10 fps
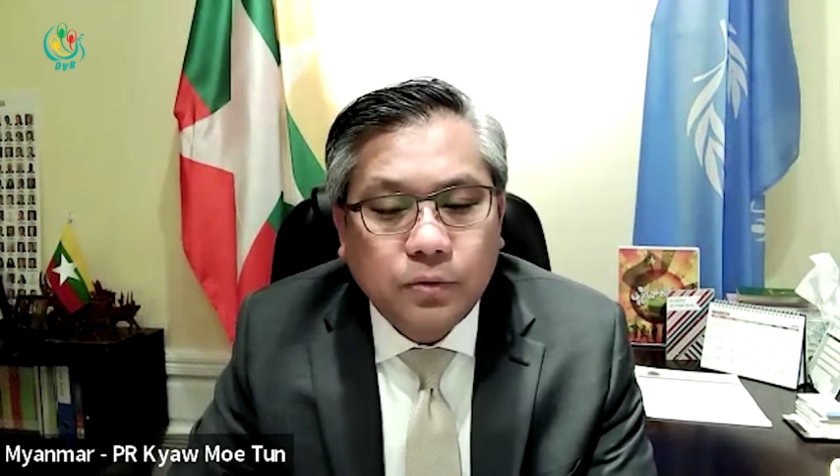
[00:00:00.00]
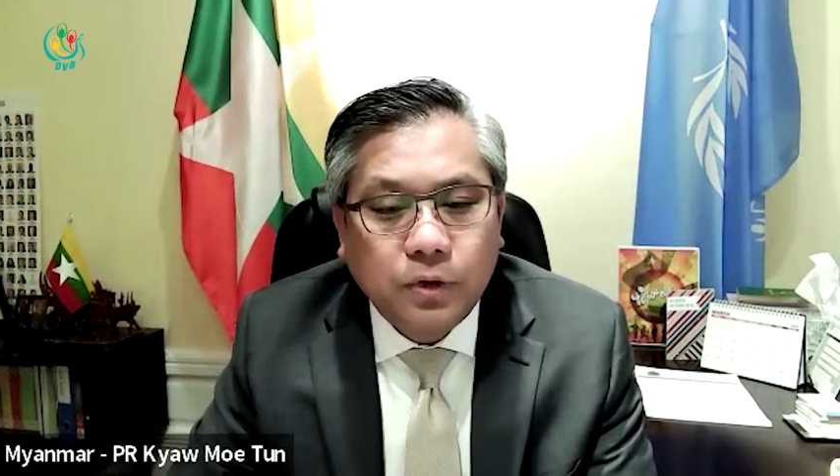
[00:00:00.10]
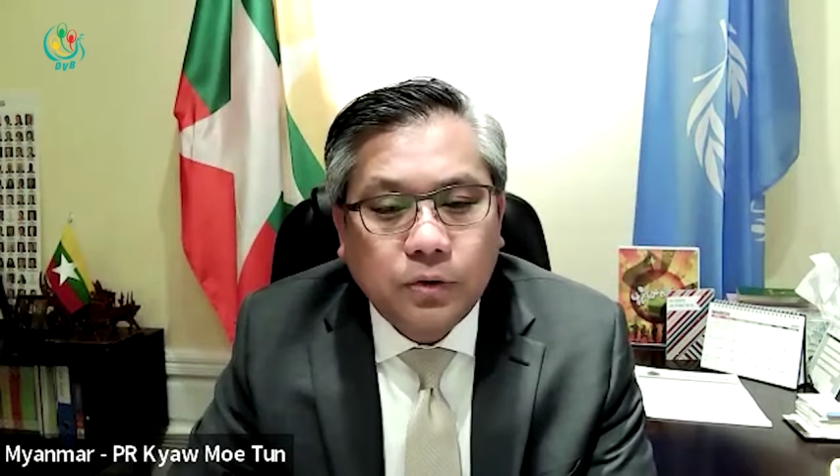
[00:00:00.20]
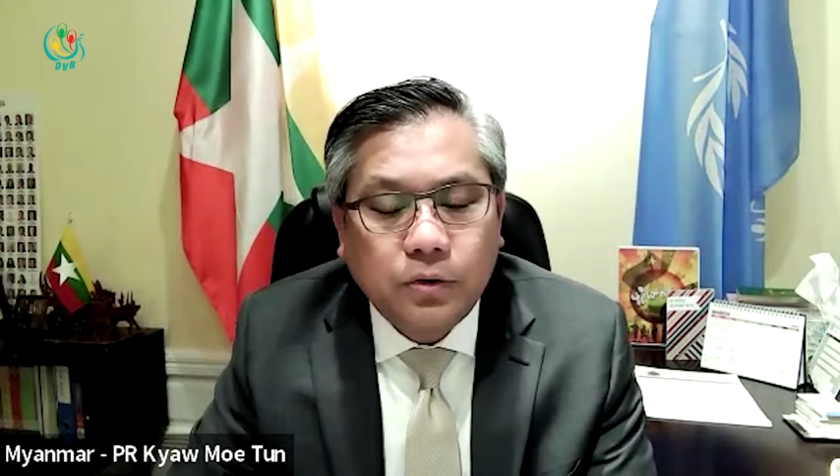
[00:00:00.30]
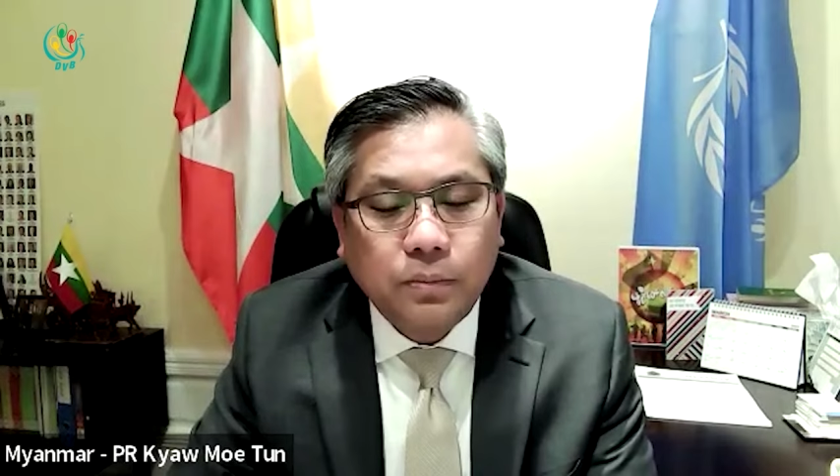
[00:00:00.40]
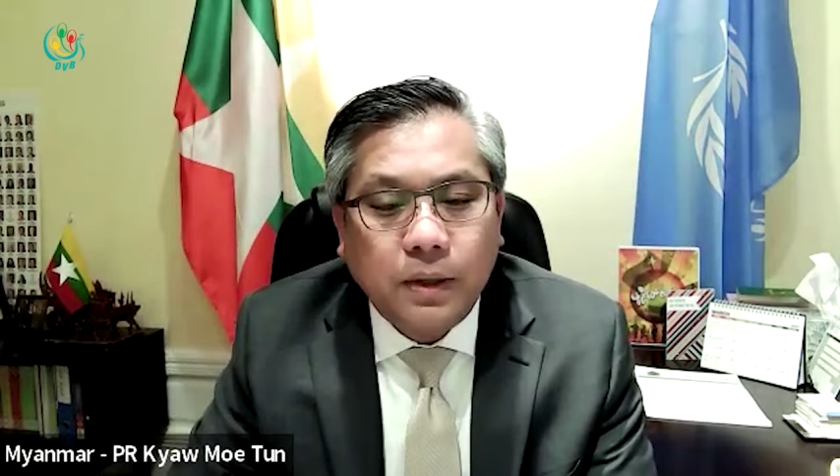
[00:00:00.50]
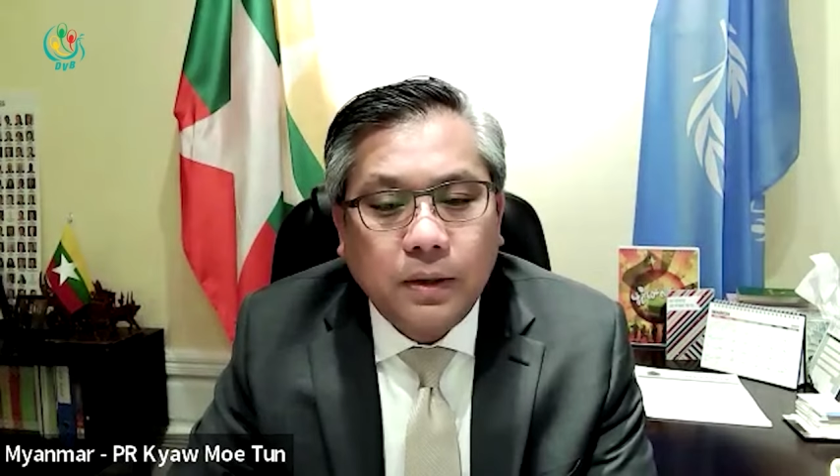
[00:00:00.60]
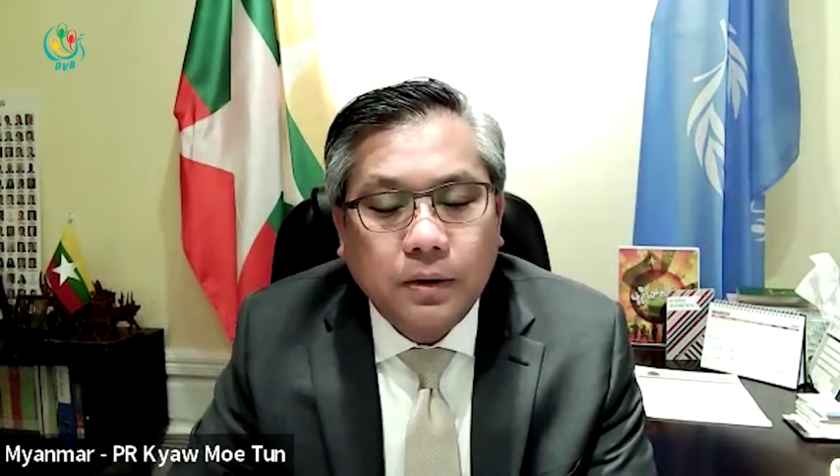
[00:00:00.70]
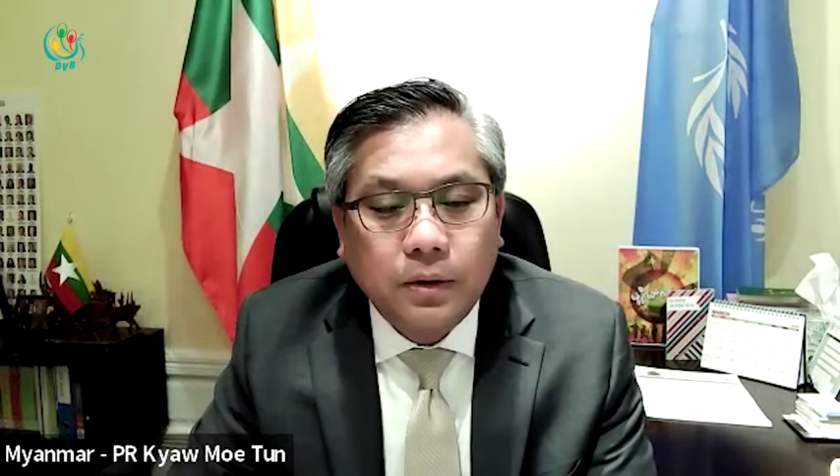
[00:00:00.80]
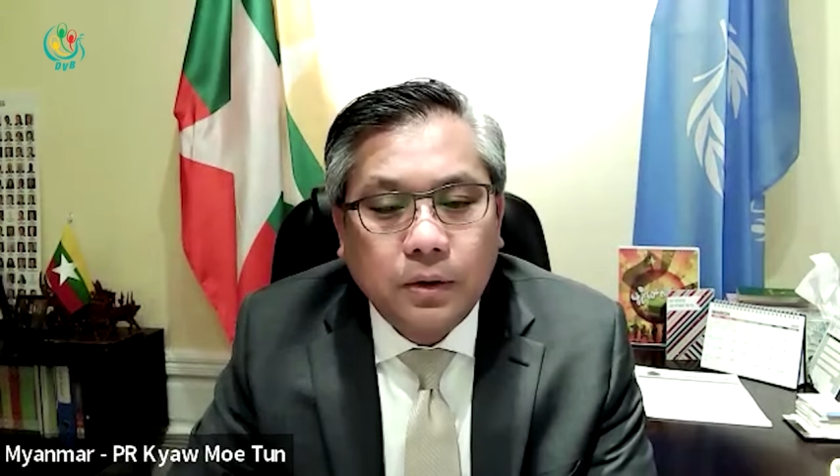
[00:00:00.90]

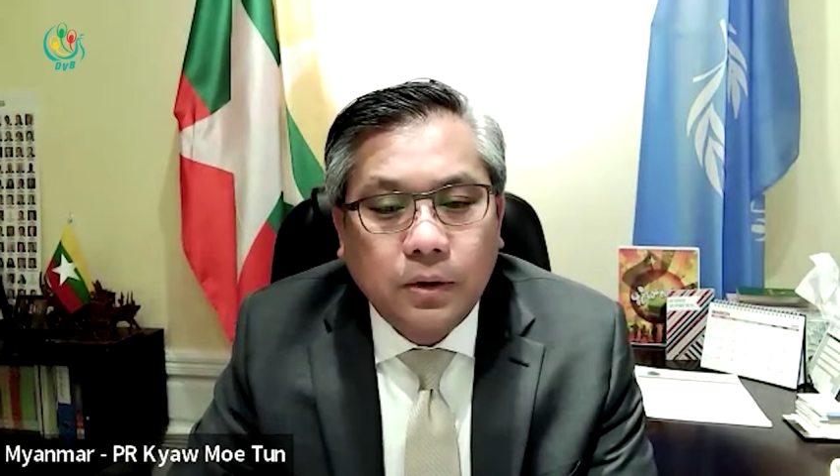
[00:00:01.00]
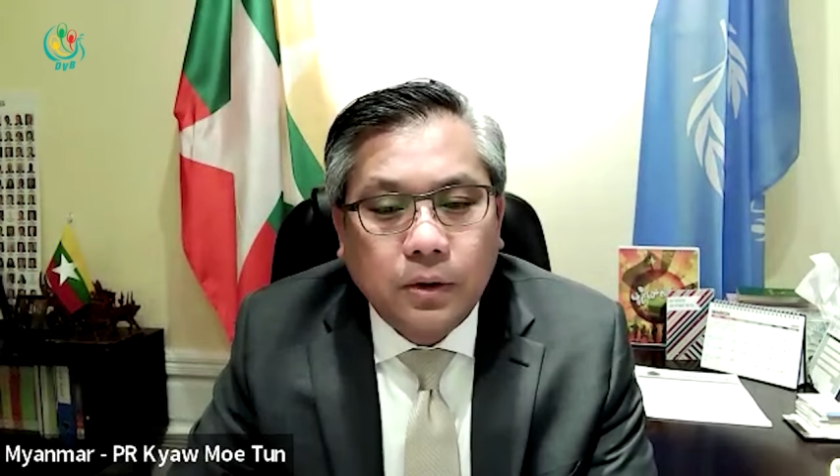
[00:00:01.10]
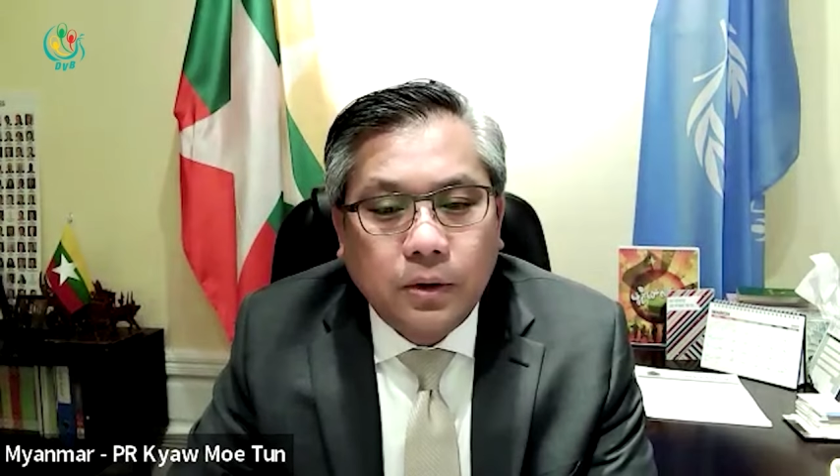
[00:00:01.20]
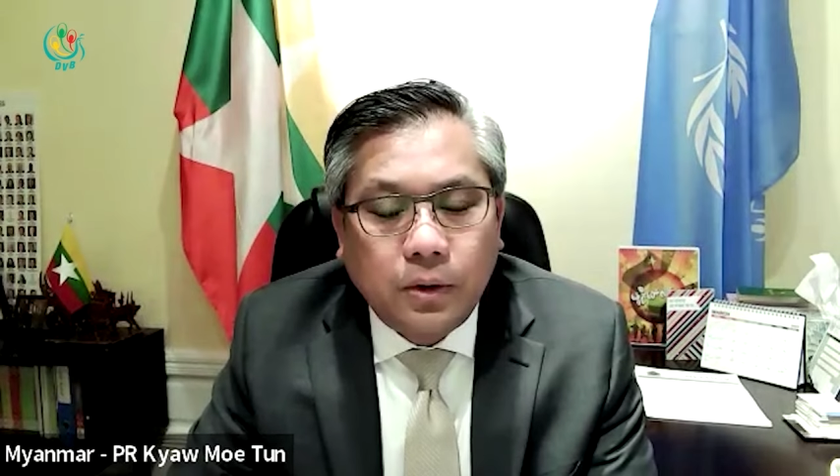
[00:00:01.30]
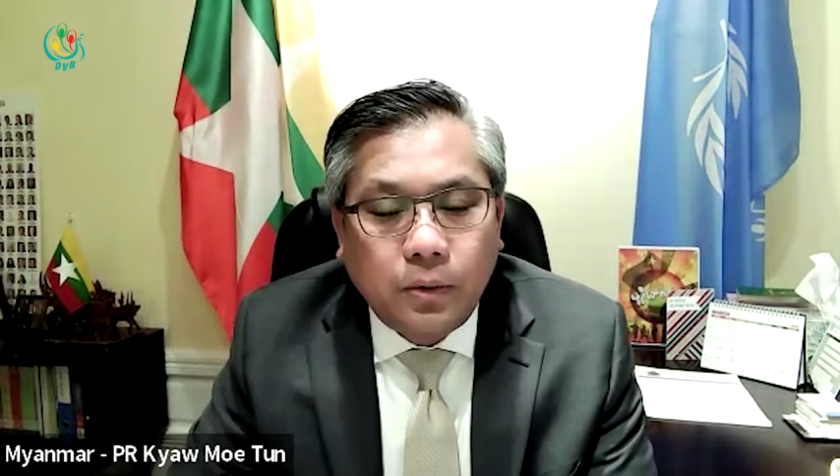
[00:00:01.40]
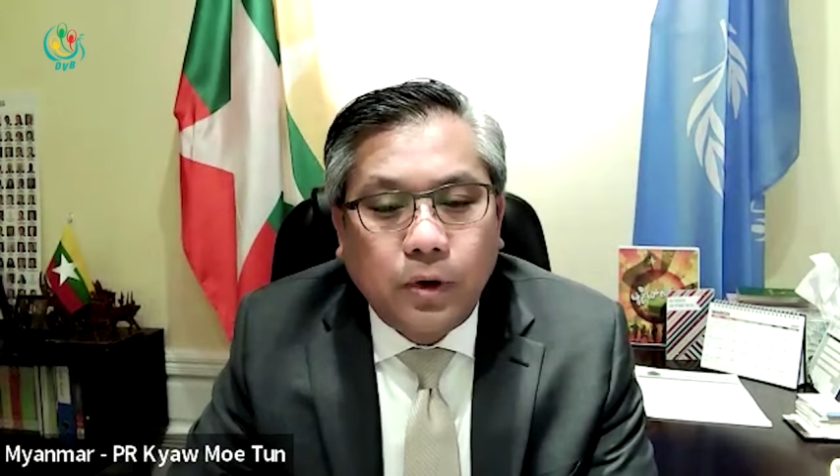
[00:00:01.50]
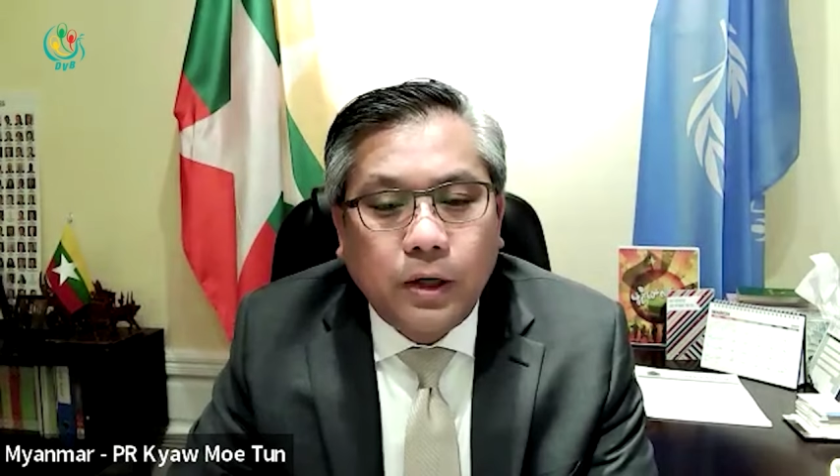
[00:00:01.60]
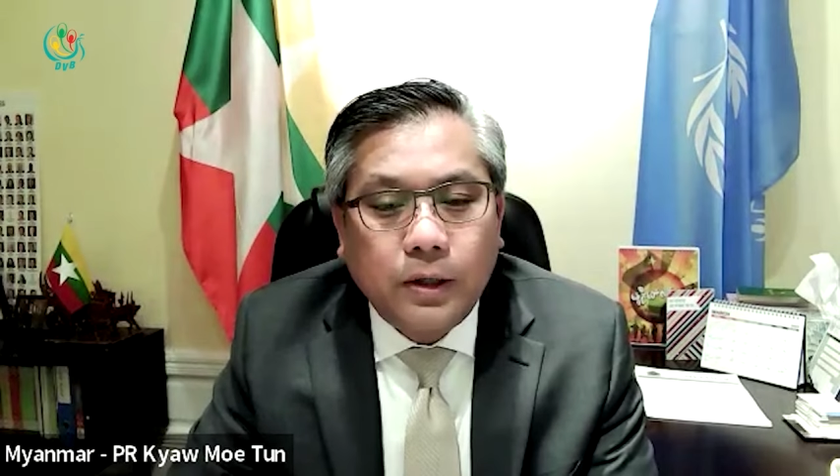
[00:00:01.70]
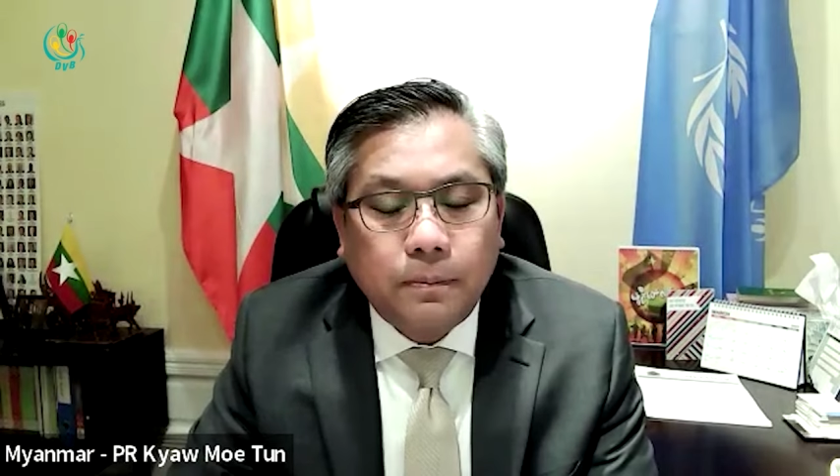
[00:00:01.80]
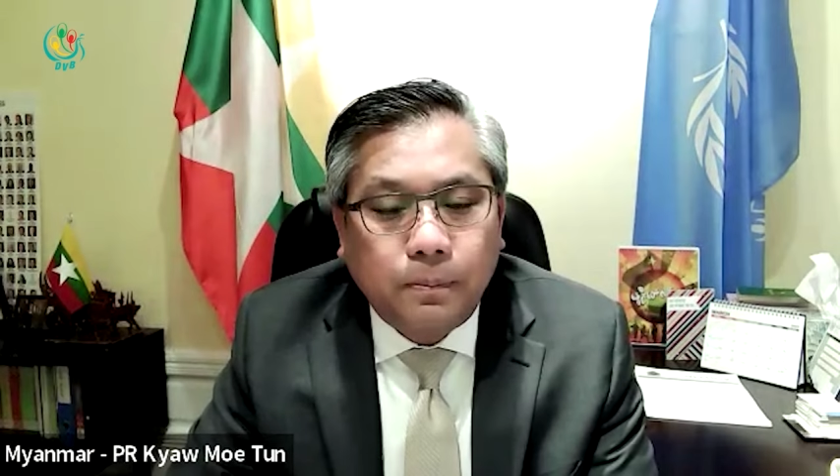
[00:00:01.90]
recruitment
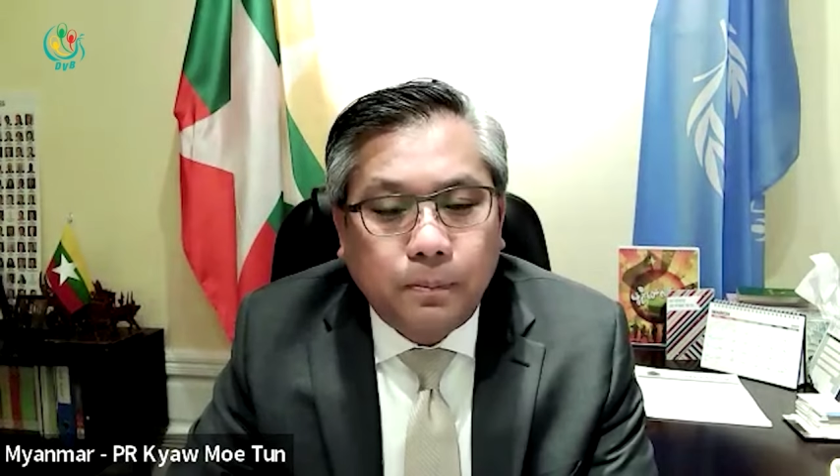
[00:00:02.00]
will